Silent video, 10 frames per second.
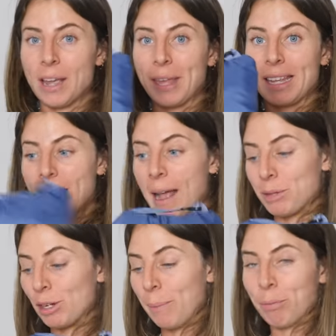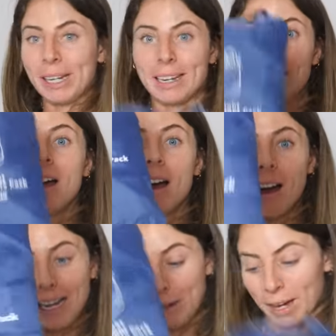I think it's absolutely brilliant.
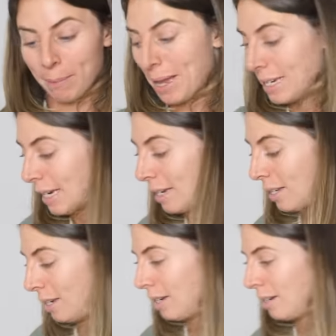Highly recommend it.